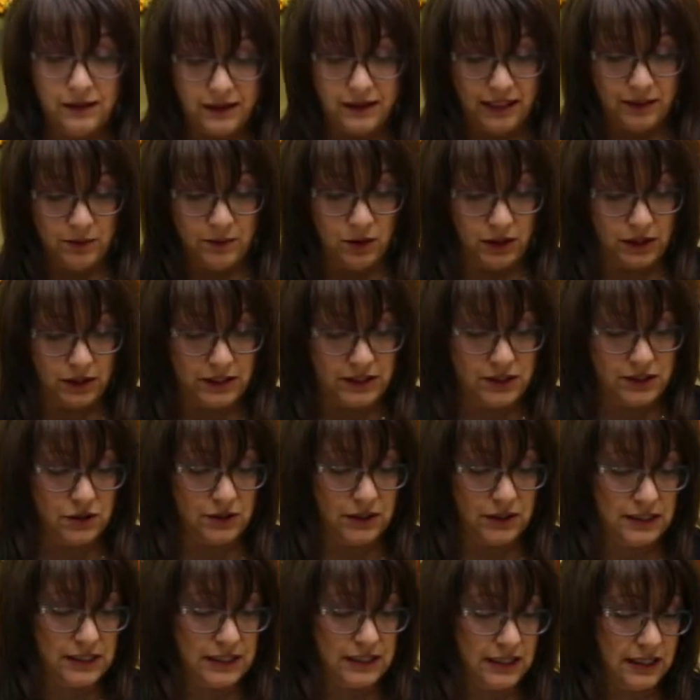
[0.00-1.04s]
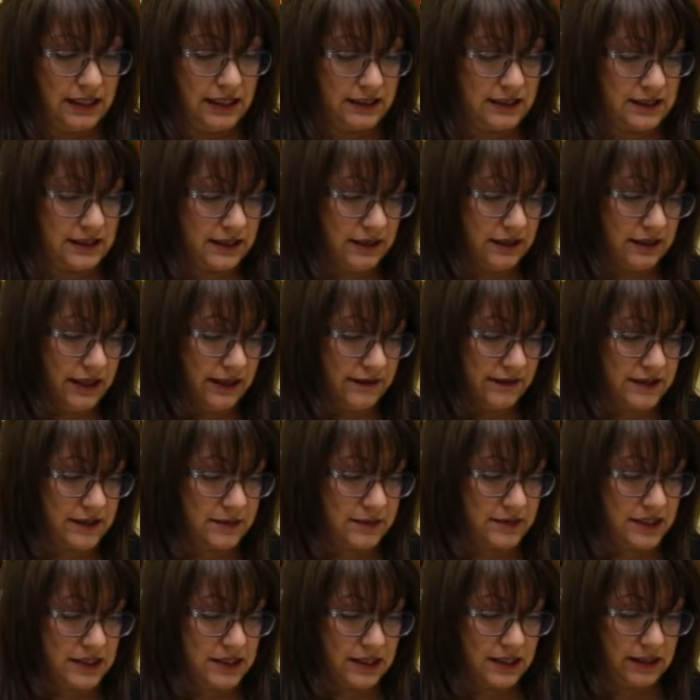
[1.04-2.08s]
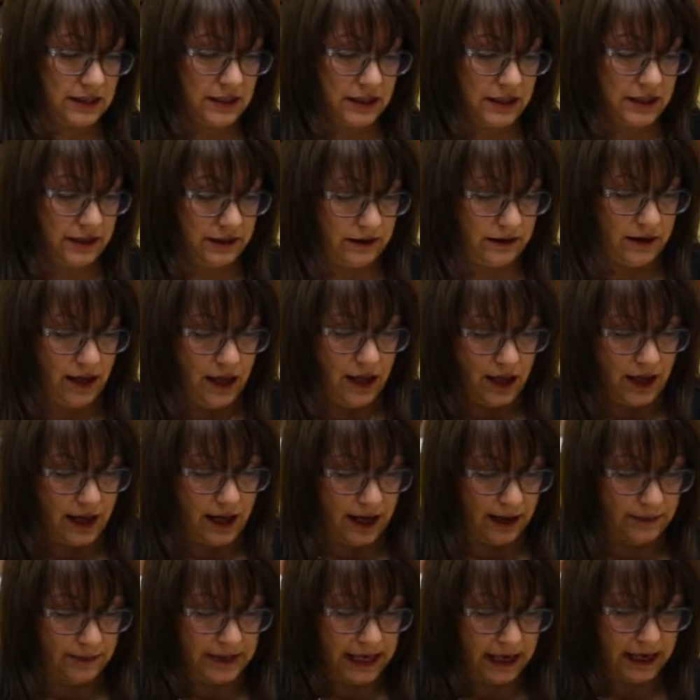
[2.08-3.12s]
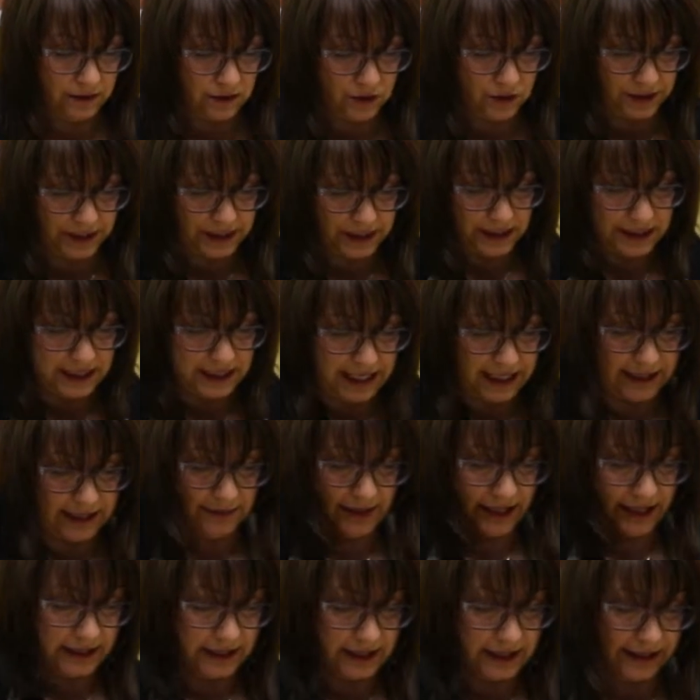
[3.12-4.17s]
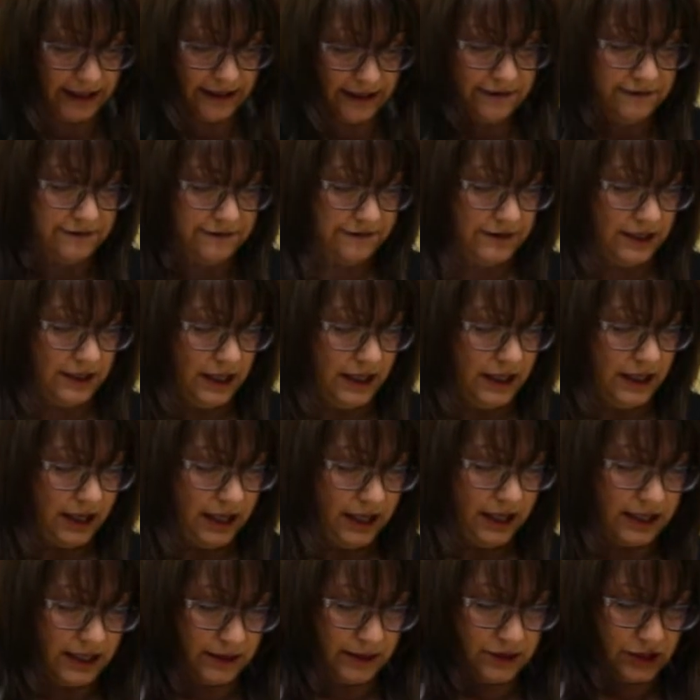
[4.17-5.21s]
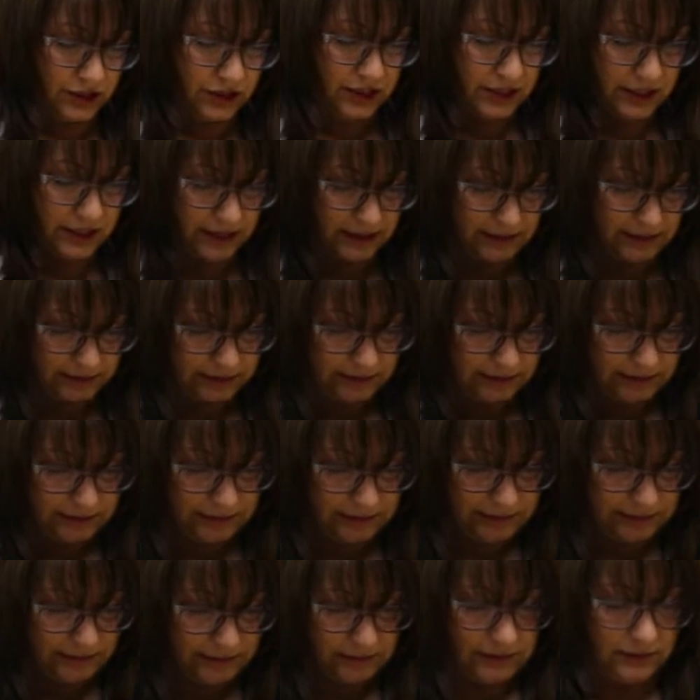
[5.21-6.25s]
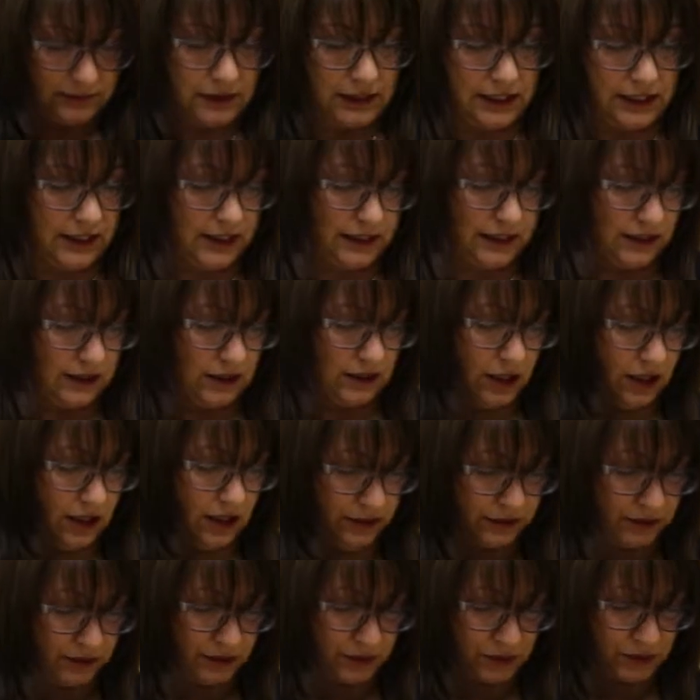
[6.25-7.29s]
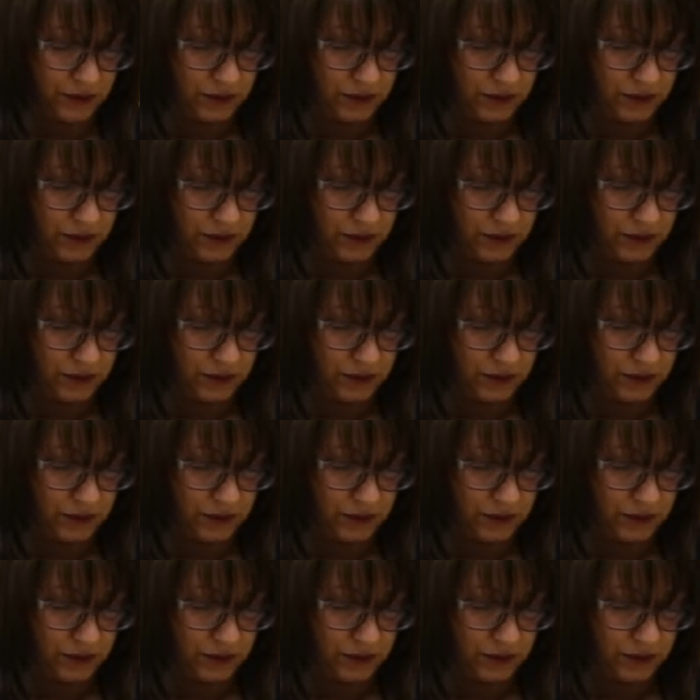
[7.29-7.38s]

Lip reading: anymore, because you can see I still have some skin here, I'm now going to take my knife and I'm just going to cut along those